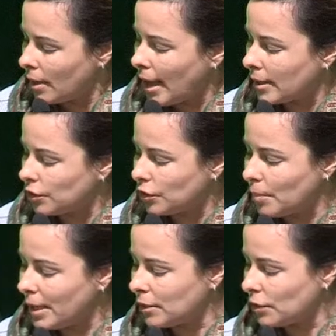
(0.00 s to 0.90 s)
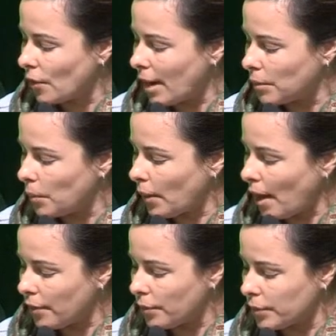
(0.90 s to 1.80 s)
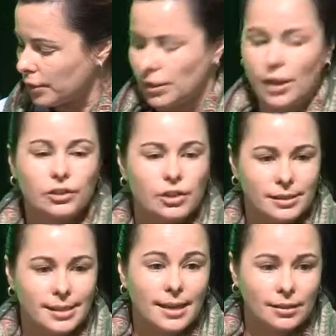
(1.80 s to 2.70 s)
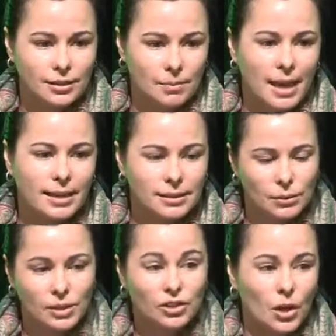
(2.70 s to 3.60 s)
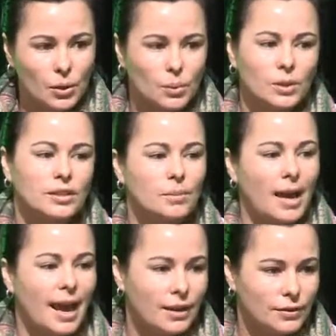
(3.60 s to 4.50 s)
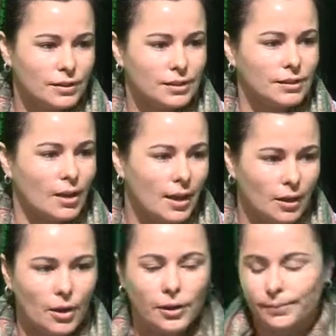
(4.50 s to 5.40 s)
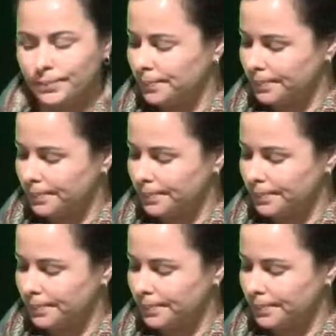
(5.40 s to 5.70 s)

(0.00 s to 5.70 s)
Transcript: and it should be integrated with other research and data domains. We don't want to behave as a silo.